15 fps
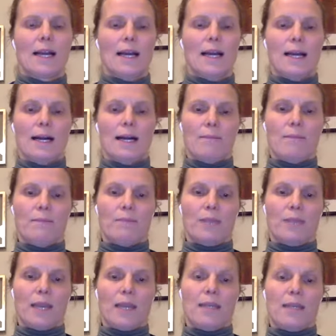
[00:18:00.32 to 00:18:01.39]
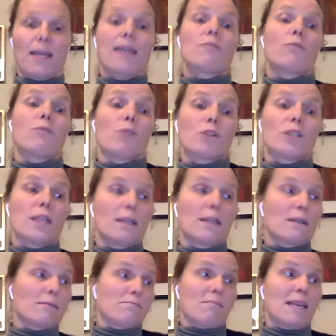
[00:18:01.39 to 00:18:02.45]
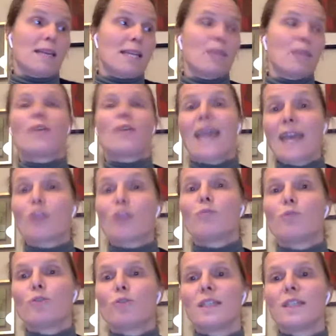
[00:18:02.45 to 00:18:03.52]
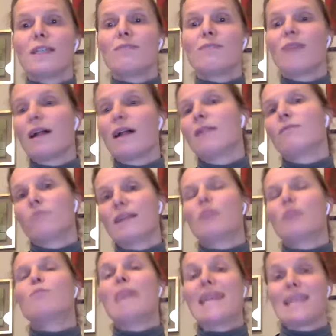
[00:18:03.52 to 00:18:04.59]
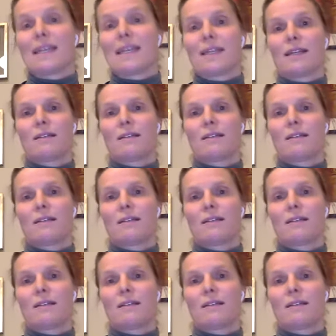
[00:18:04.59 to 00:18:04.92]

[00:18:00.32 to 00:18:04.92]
And that was in the UK community well recommended.